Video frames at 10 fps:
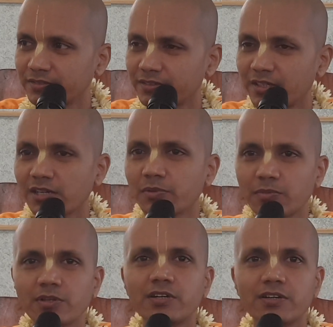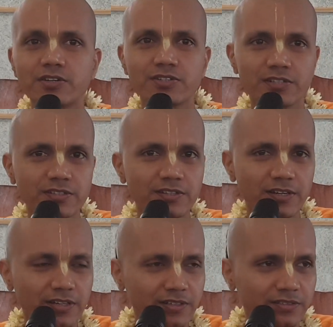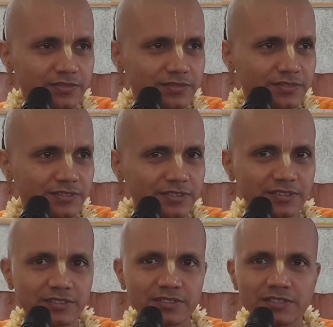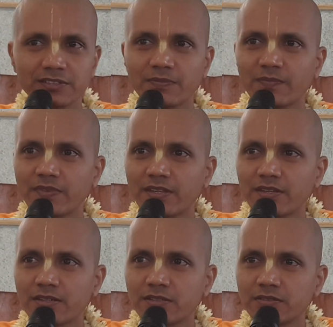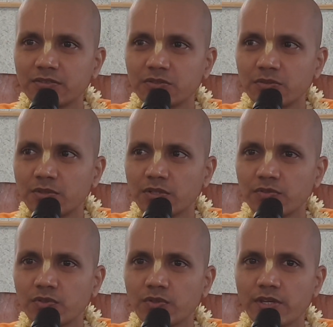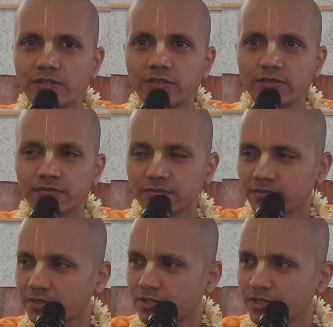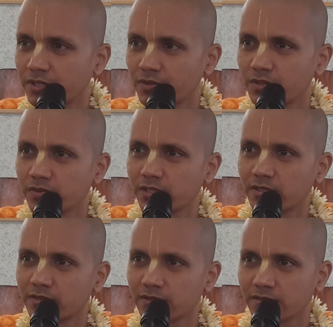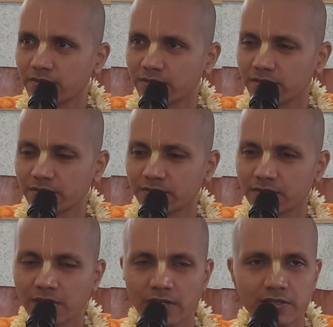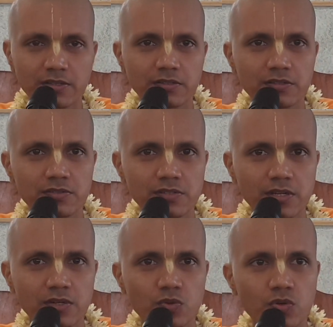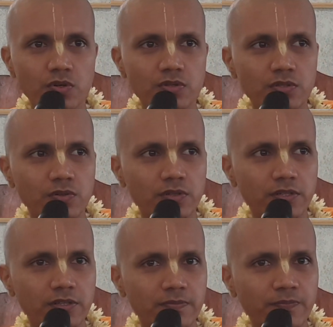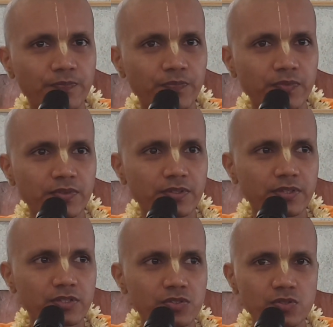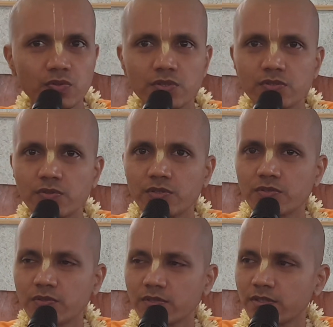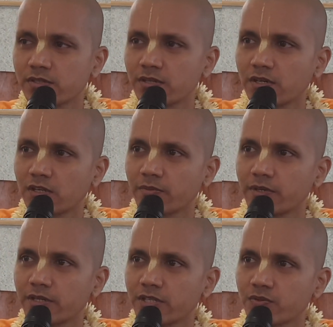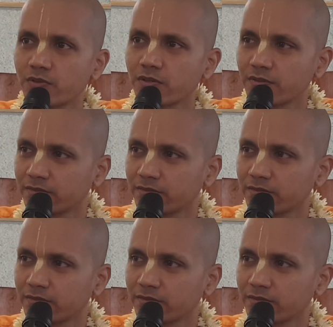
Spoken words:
Hardly people are interested in that kind of thing. So but if you do kirtan, initially wonderful kirtans, they like kirtans, they get hooked onto the holy name, and slowly they start developing taste for